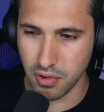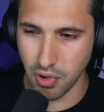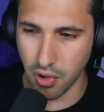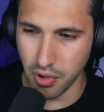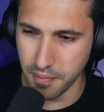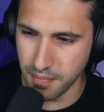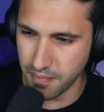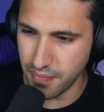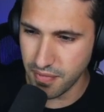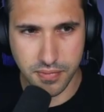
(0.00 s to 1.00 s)
Golem
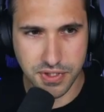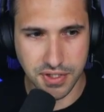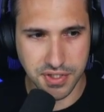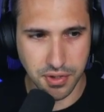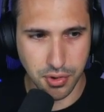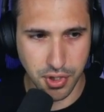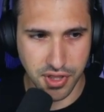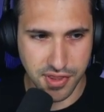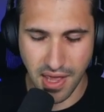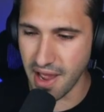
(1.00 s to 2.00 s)
doesn't look
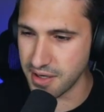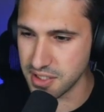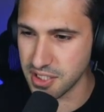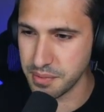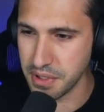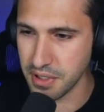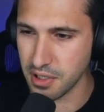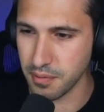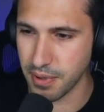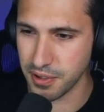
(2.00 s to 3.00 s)
that intimidating
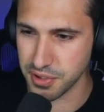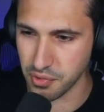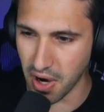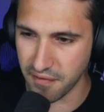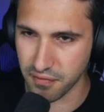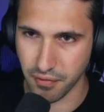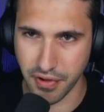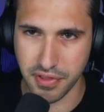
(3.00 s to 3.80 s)
compared to Graveler.